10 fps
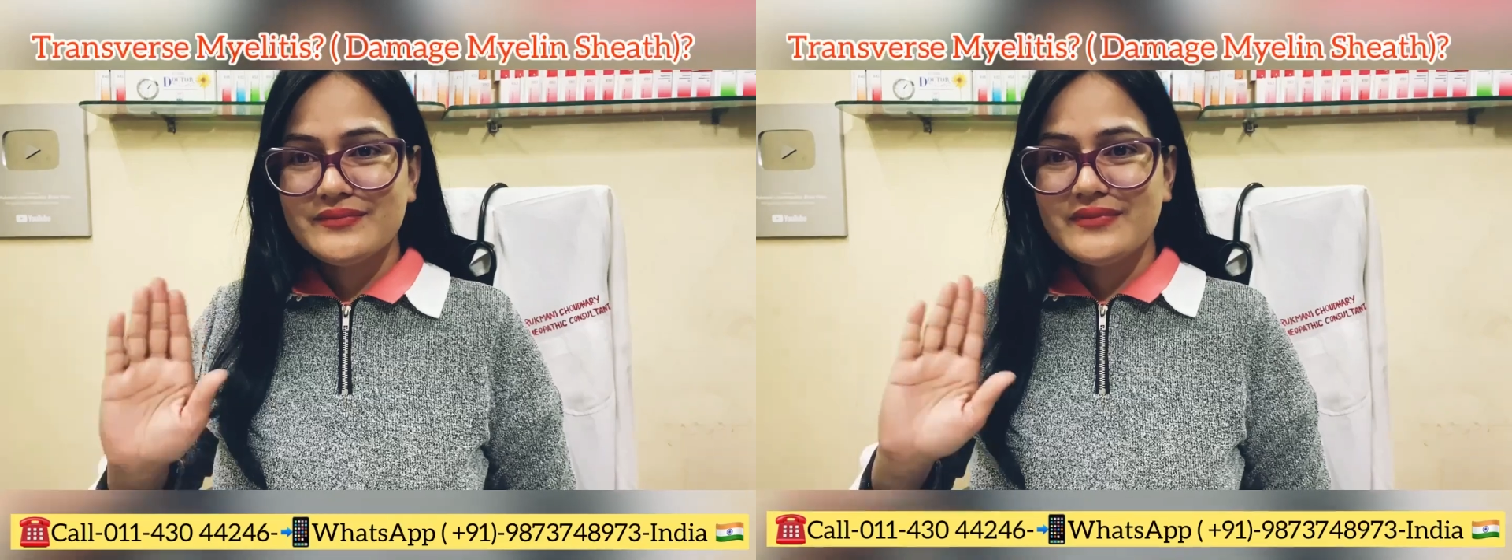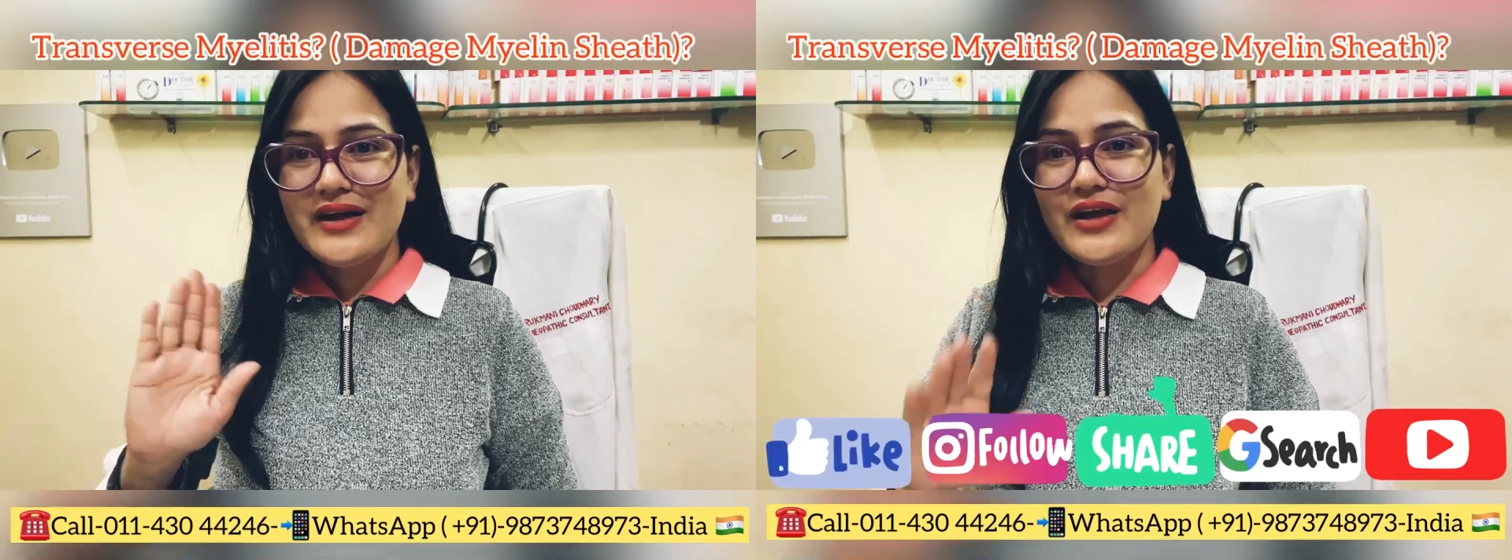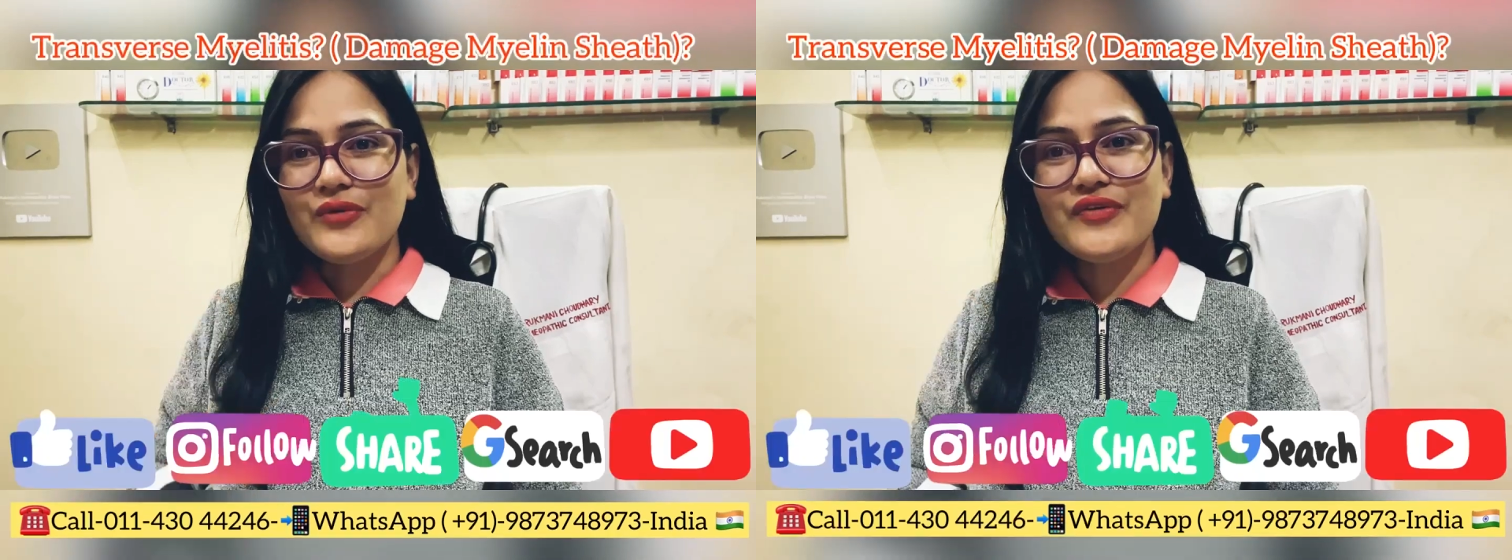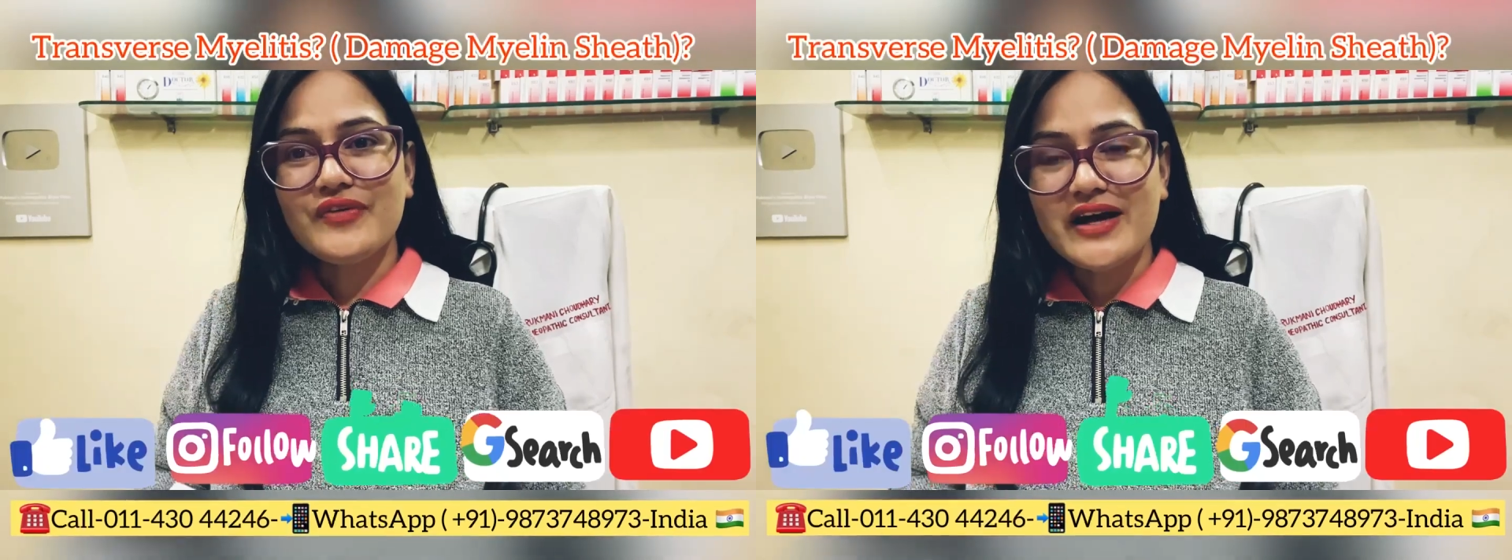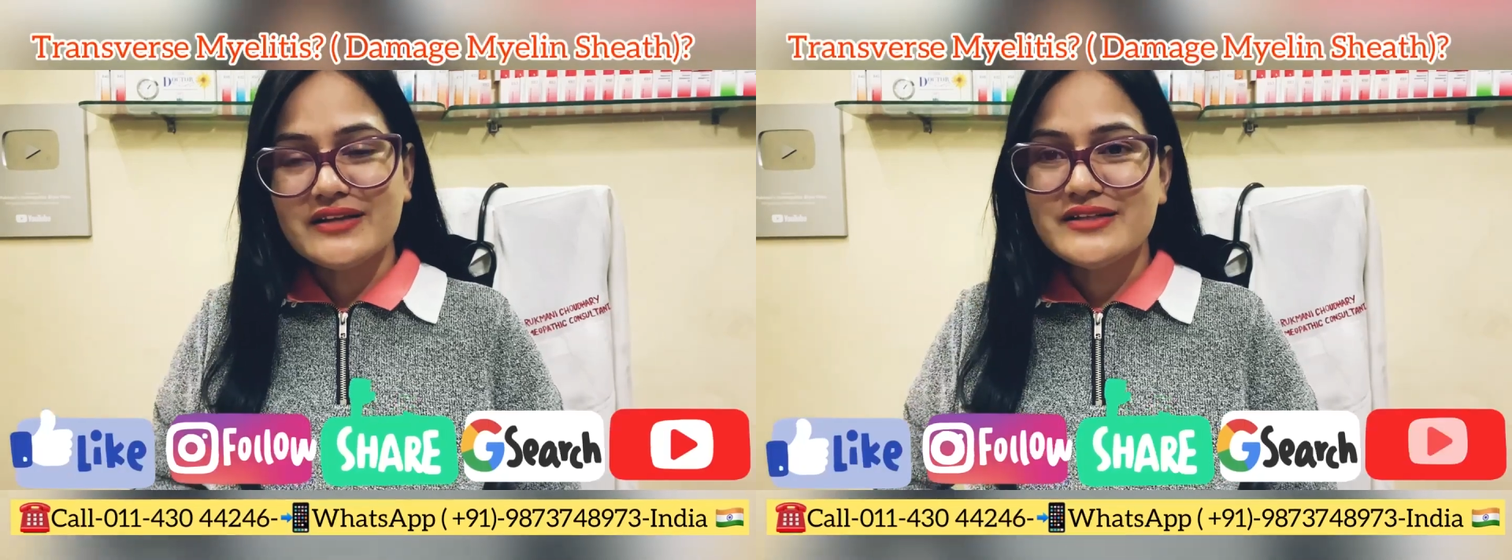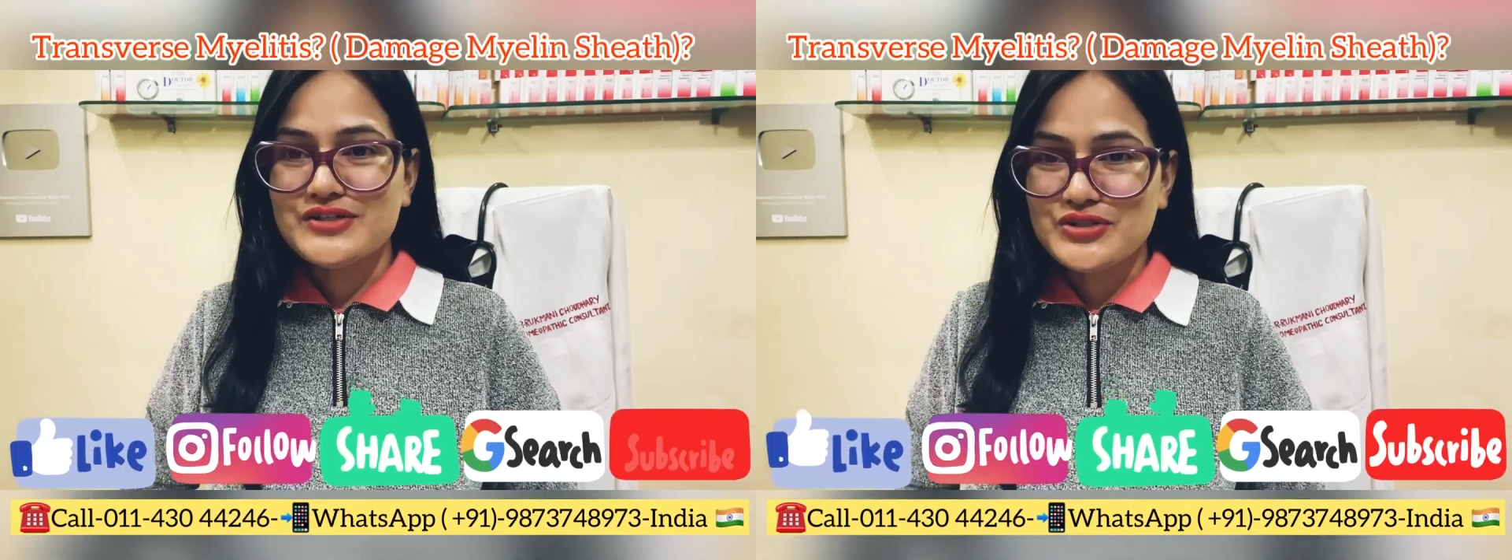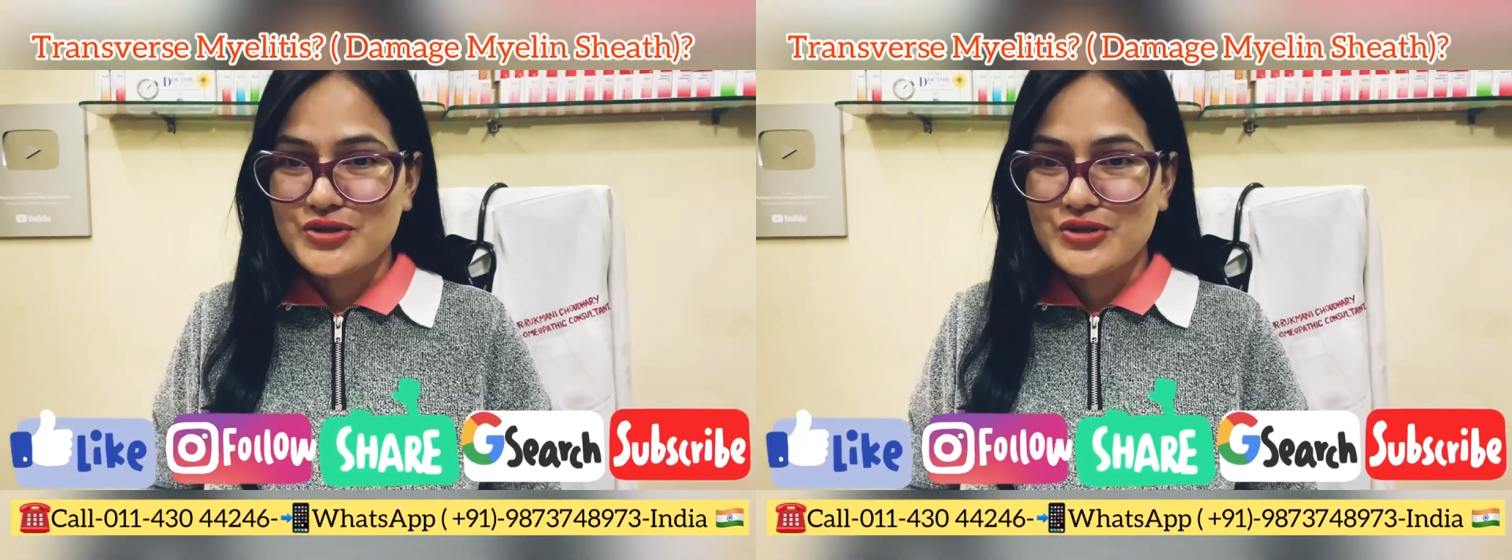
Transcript: Hello everyone, this is